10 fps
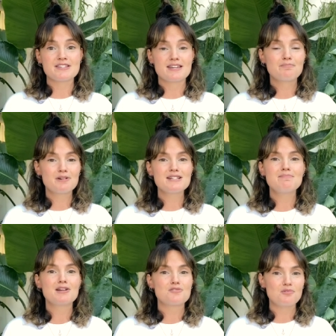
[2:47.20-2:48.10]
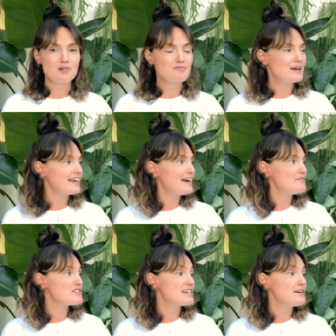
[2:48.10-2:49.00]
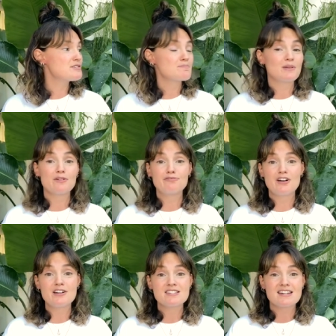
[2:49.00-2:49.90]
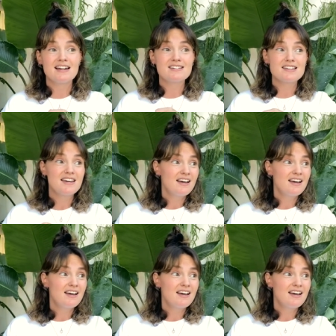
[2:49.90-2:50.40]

this in pretty much all of my care videos, but the first and